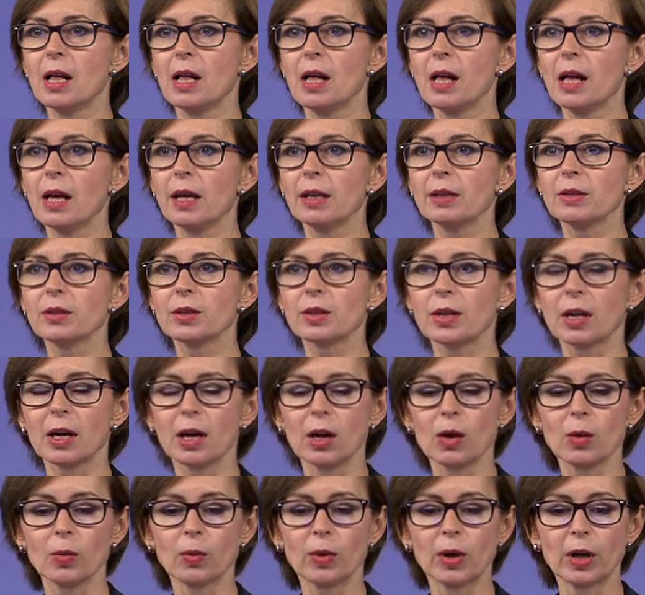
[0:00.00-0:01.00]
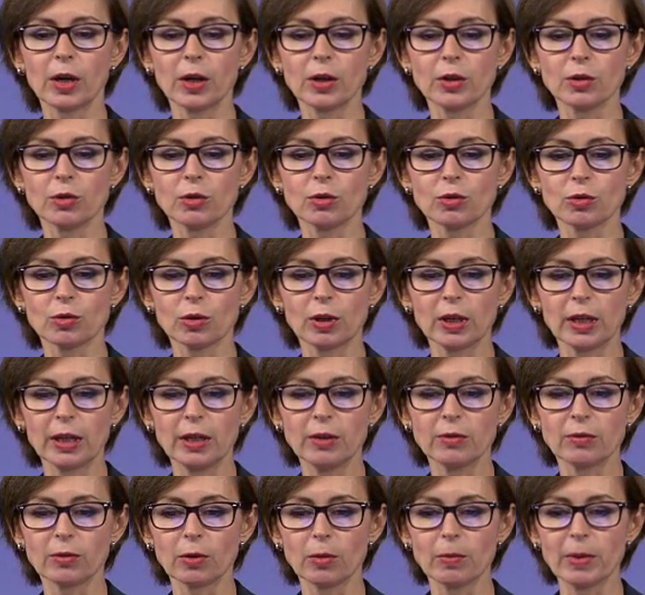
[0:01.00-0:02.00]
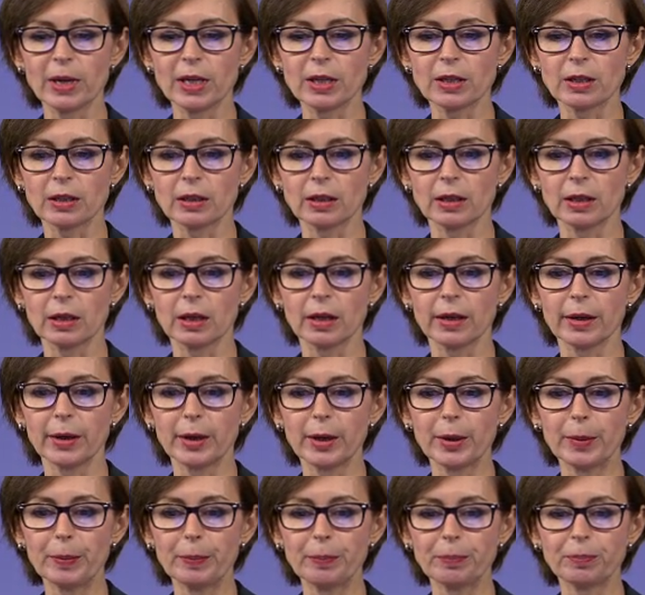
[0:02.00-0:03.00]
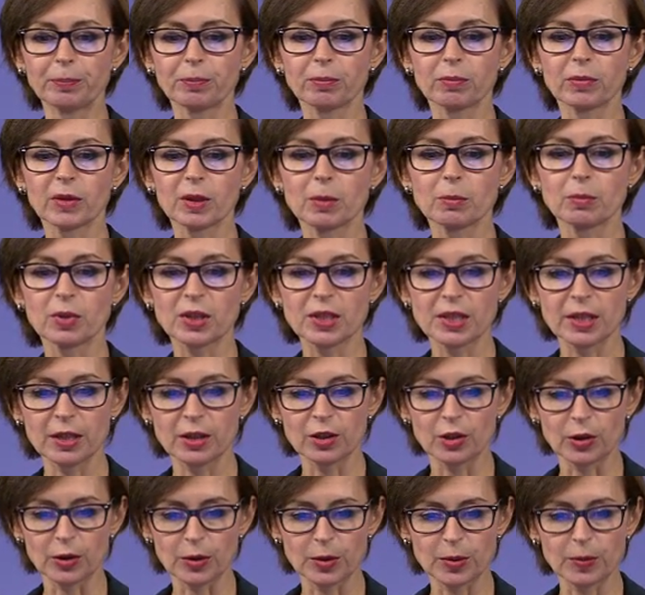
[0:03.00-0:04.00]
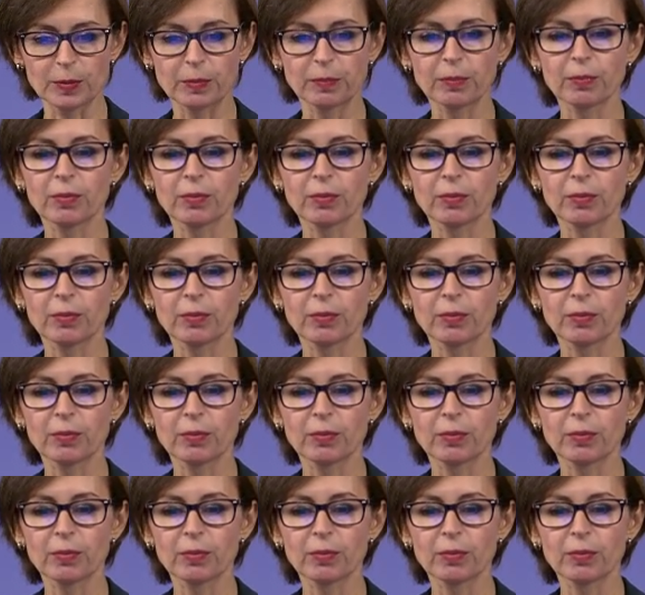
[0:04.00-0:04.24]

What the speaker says: and our usual information procedures.